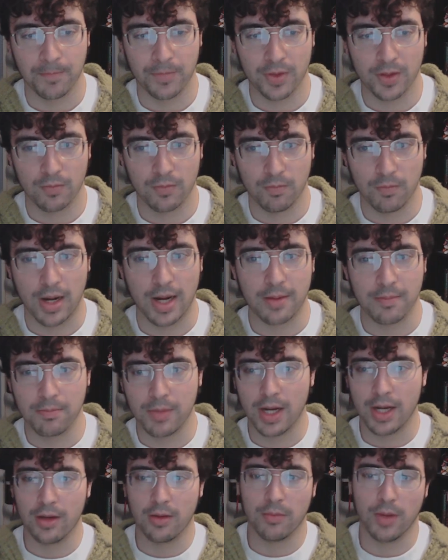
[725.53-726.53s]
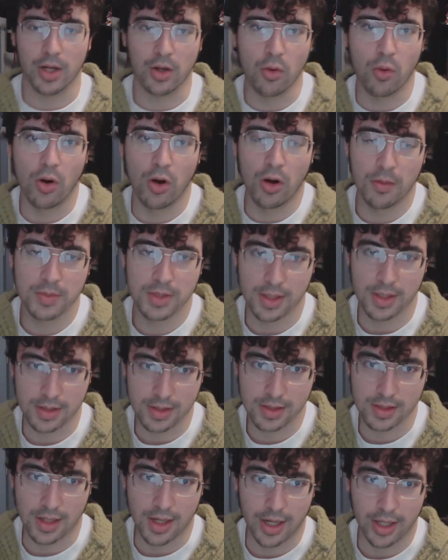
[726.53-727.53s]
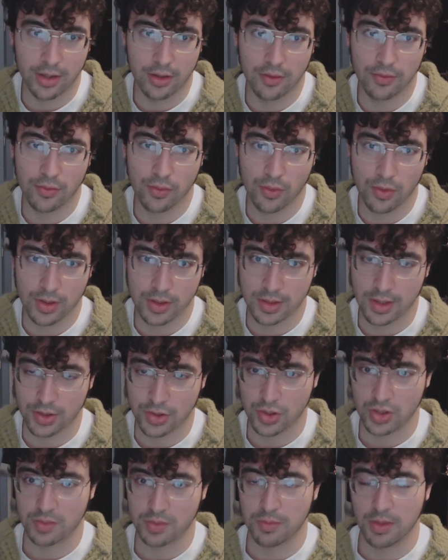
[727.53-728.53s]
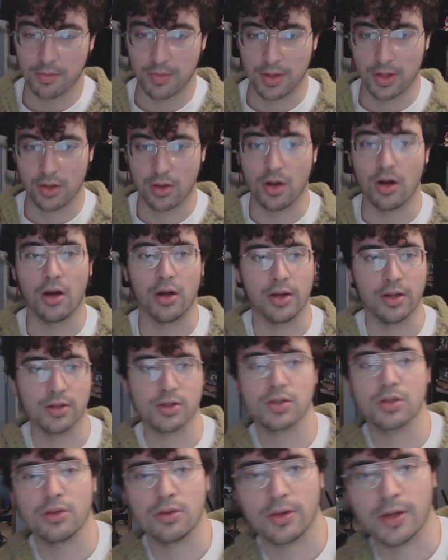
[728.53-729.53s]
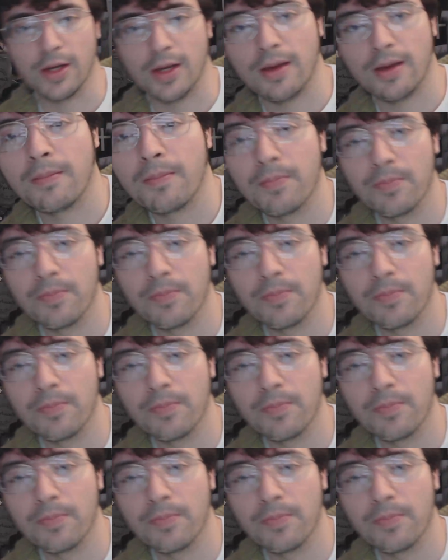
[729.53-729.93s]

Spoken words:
My qualms aside, of course, that's just me being honest, okay?